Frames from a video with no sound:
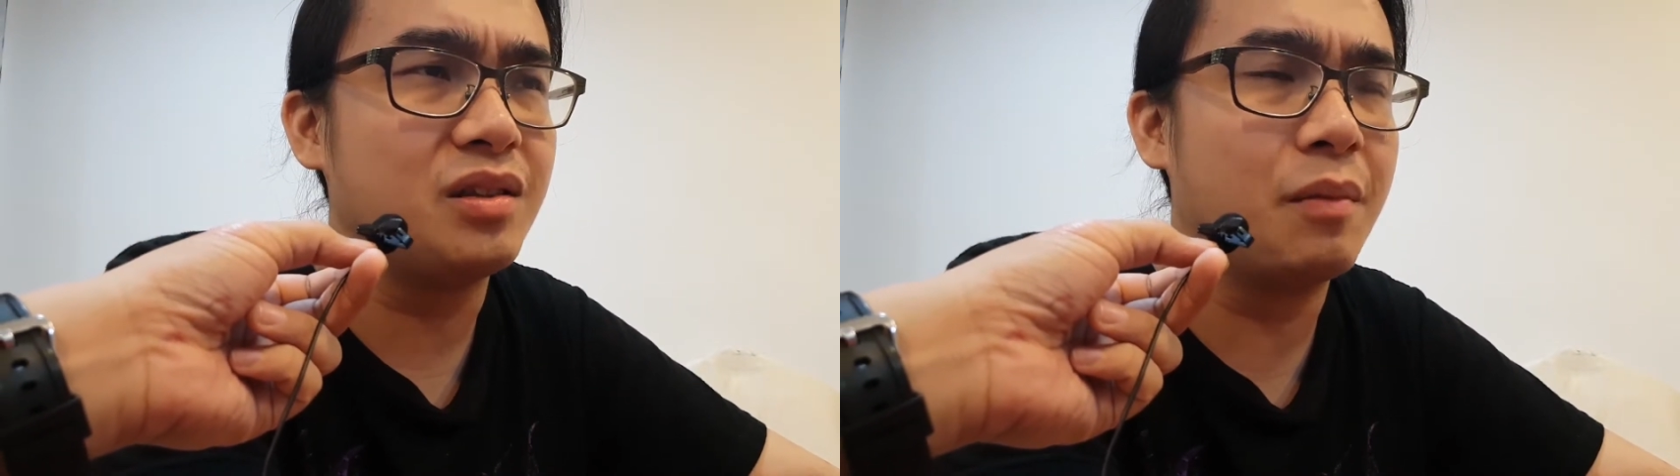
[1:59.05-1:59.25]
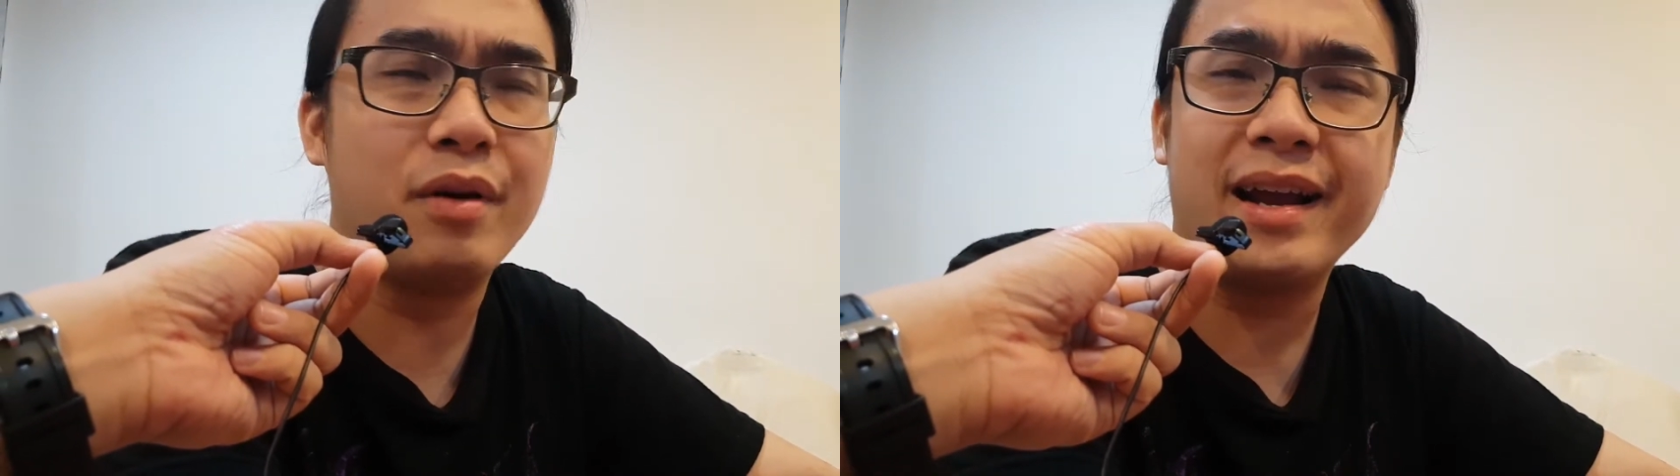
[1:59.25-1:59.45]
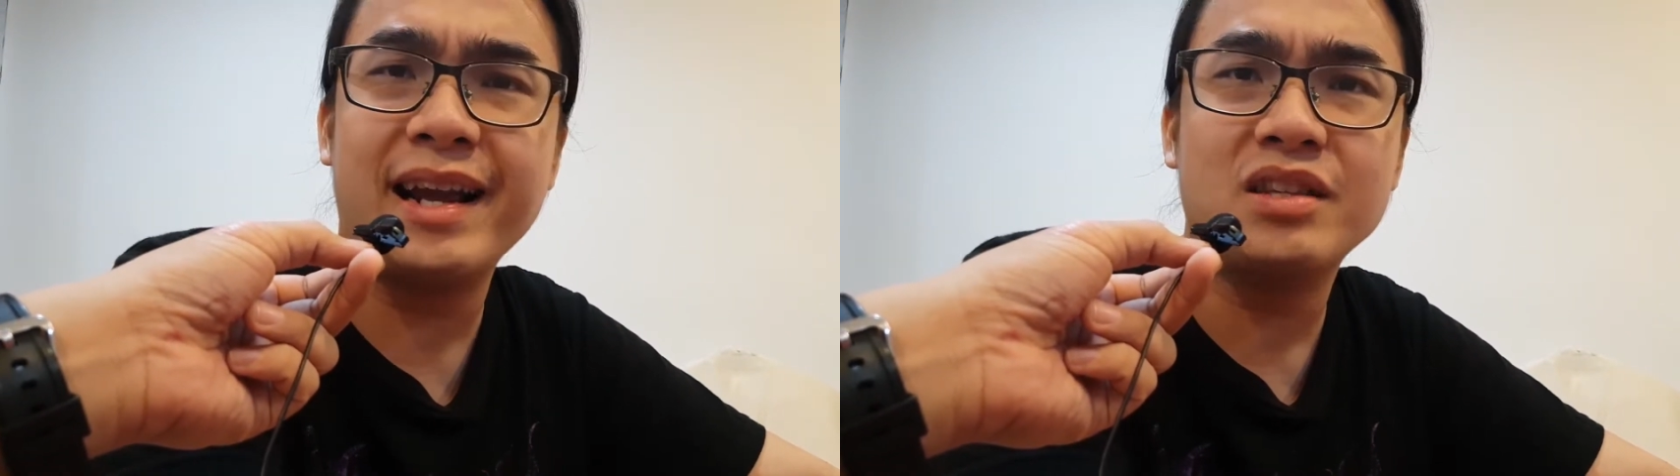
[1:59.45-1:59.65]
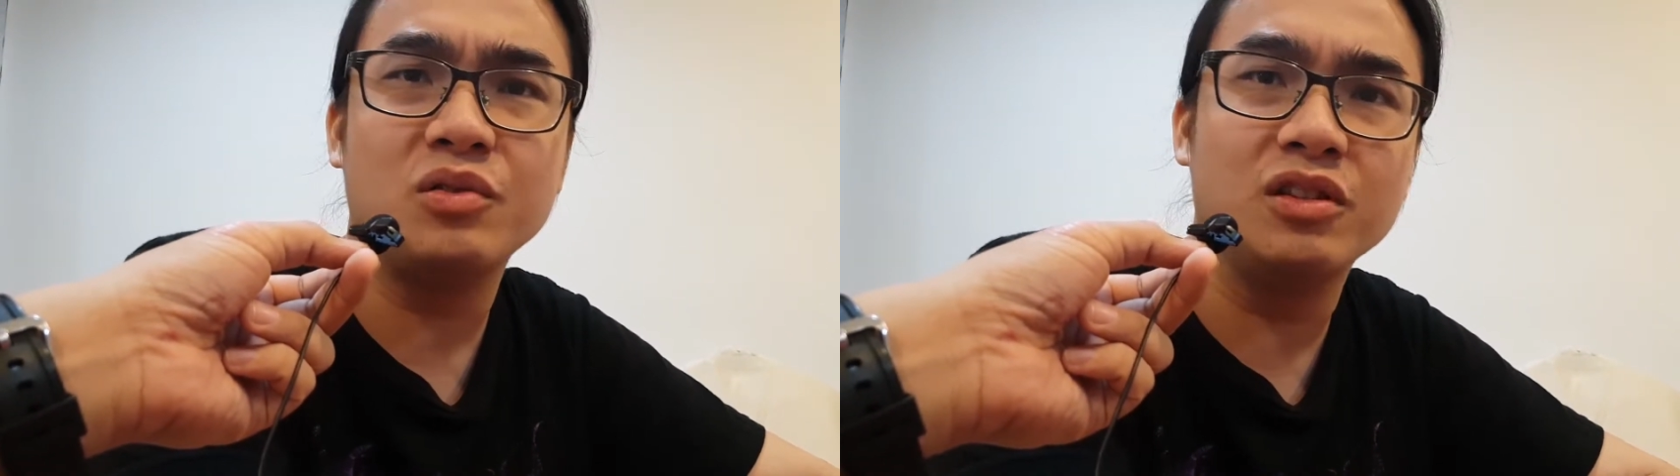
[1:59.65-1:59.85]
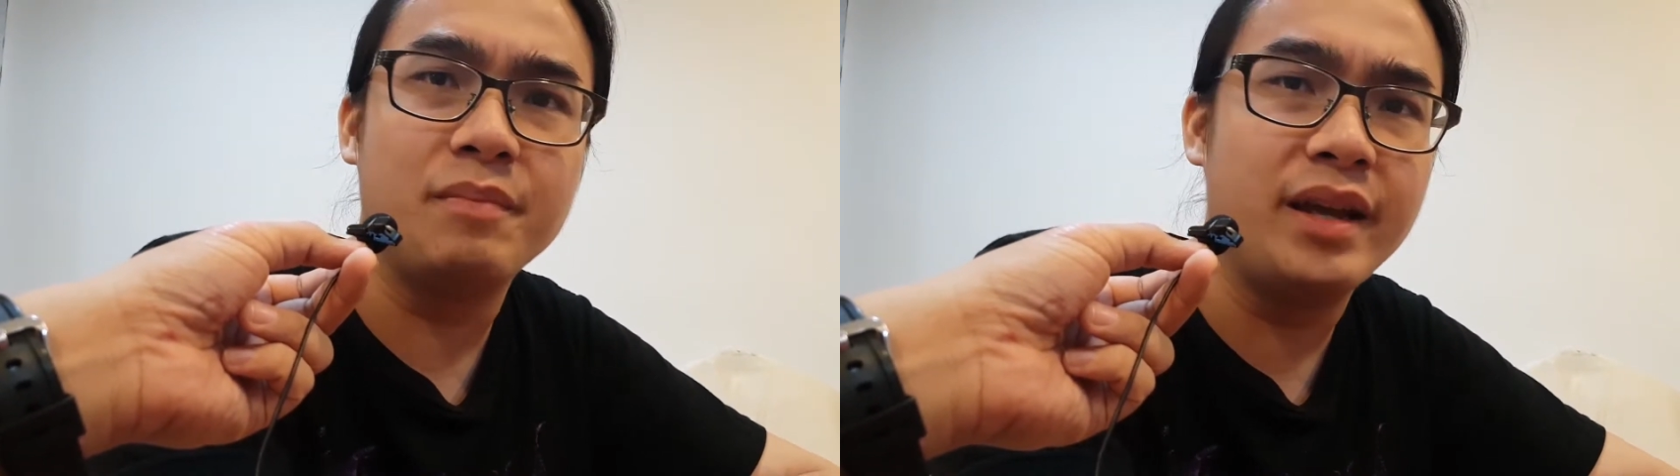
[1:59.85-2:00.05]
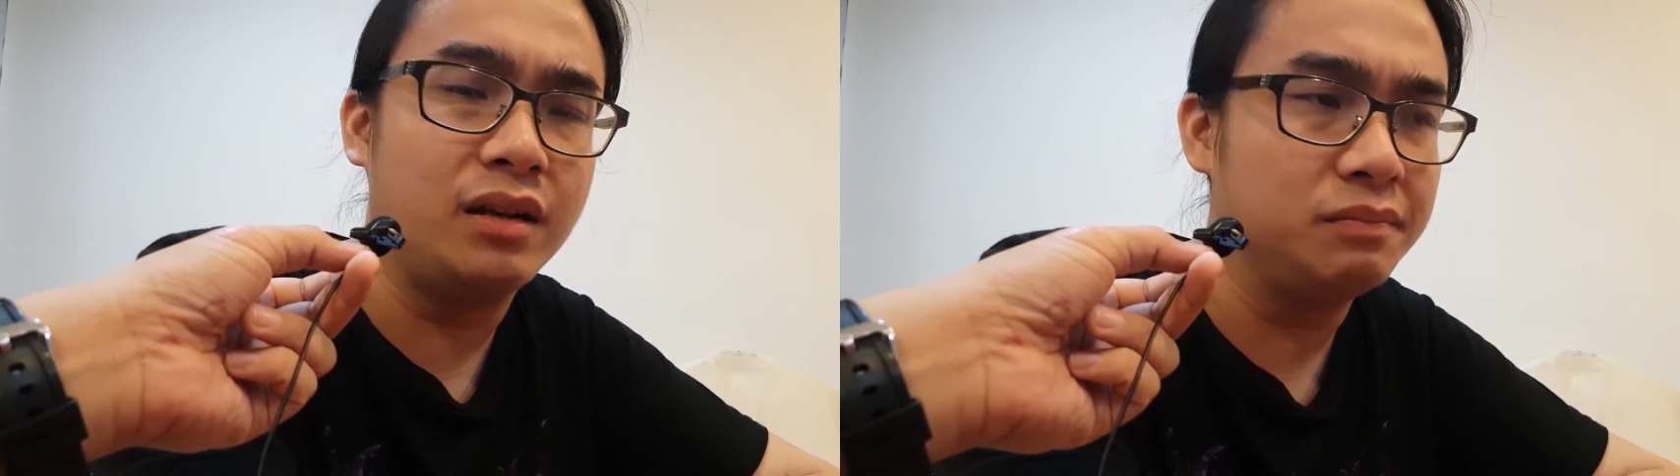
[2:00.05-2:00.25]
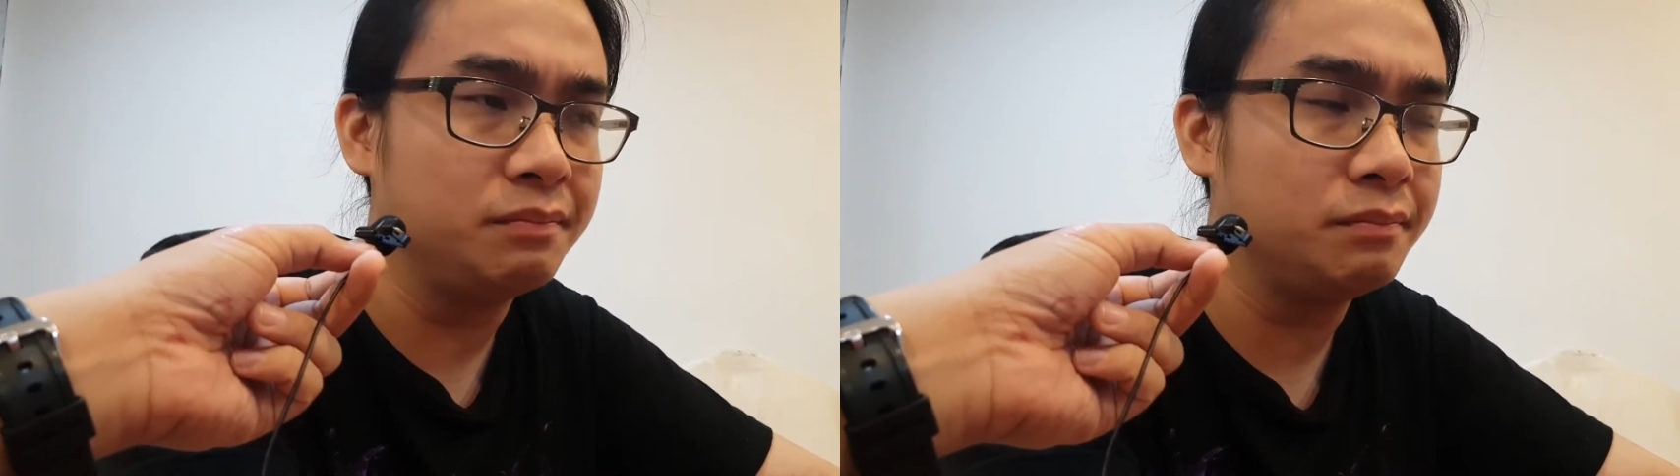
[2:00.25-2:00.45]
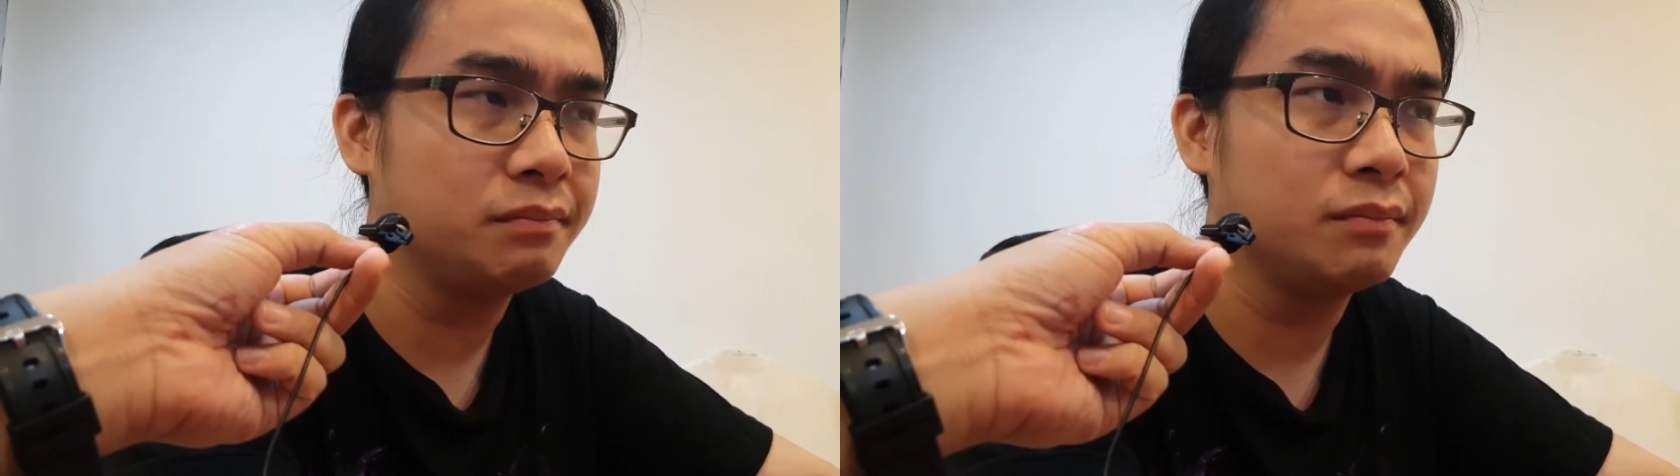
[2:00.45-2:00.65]
the brackets were a bit
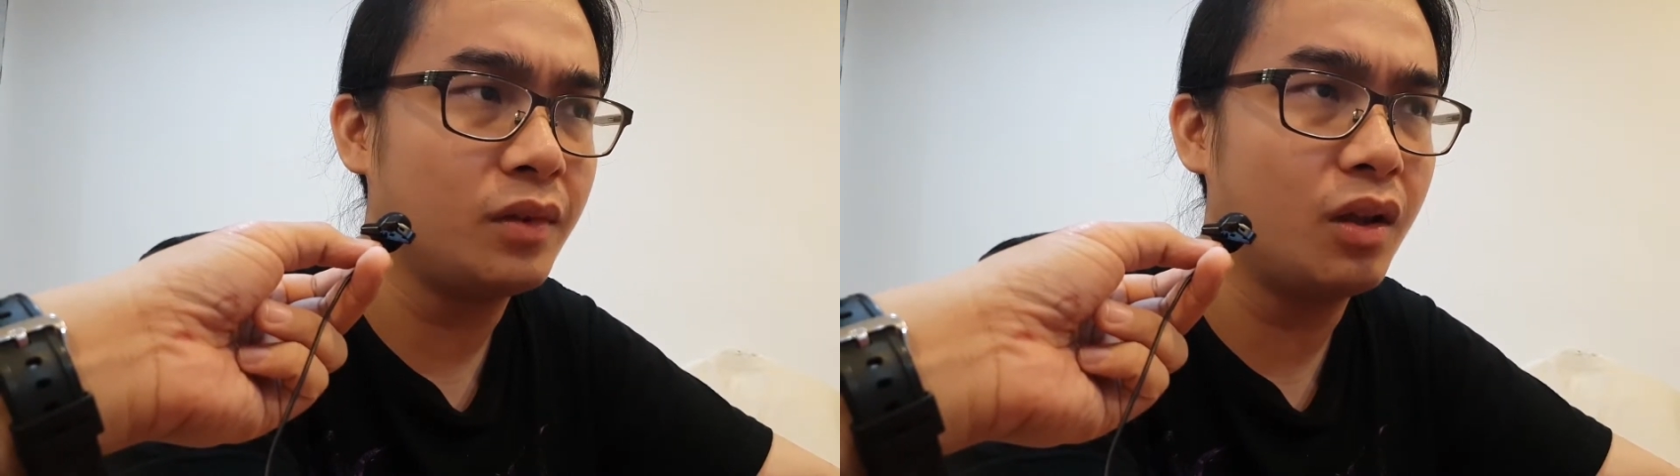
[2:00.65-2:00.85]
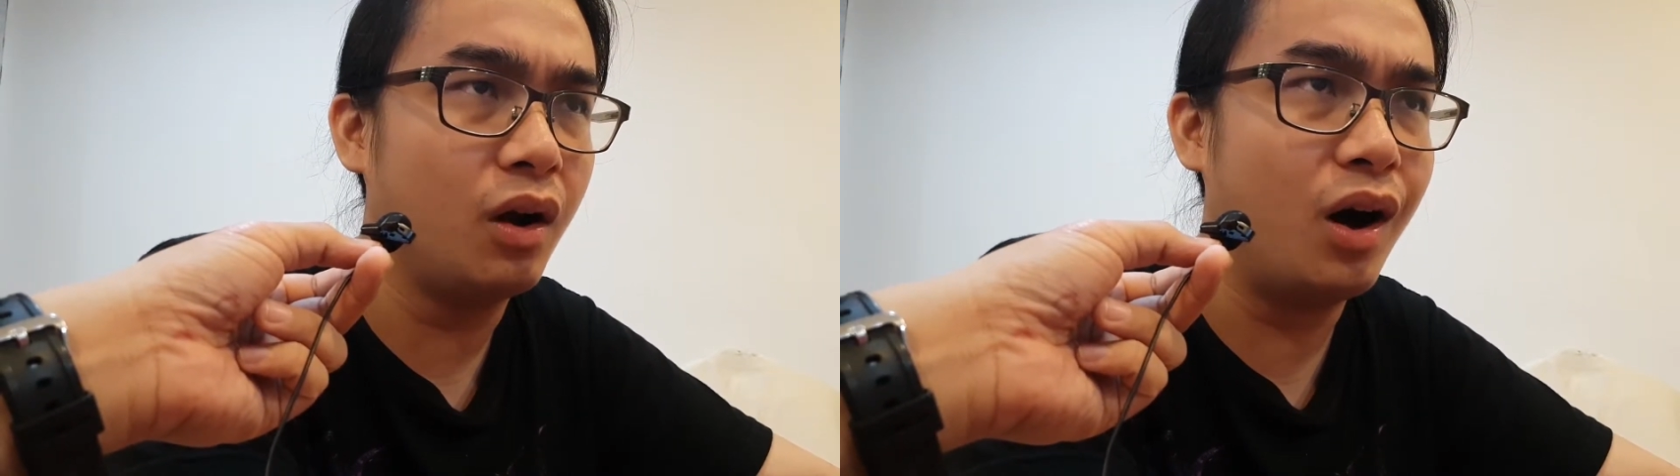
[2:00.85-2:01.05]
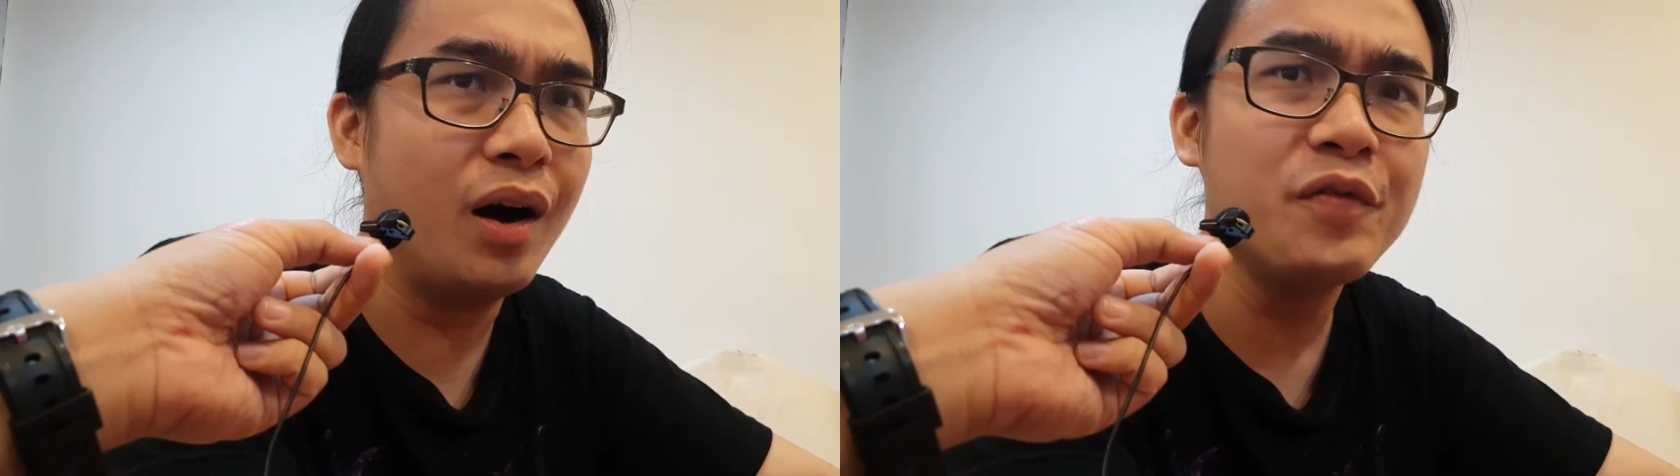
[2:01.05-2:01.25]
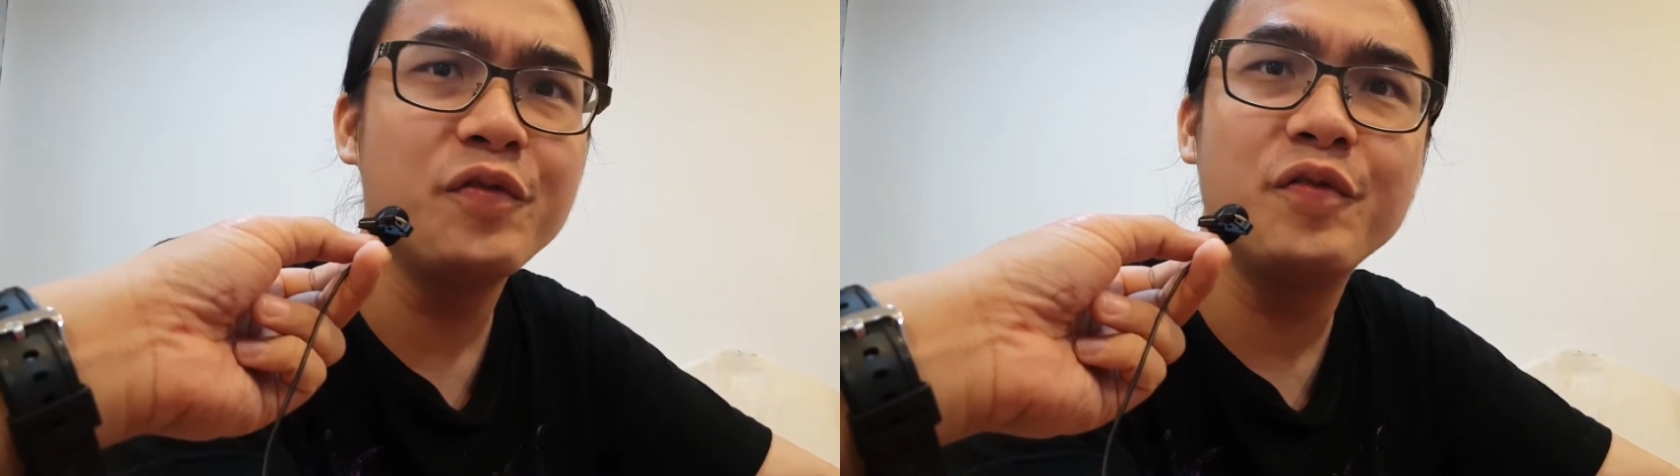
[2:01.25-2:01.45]
off.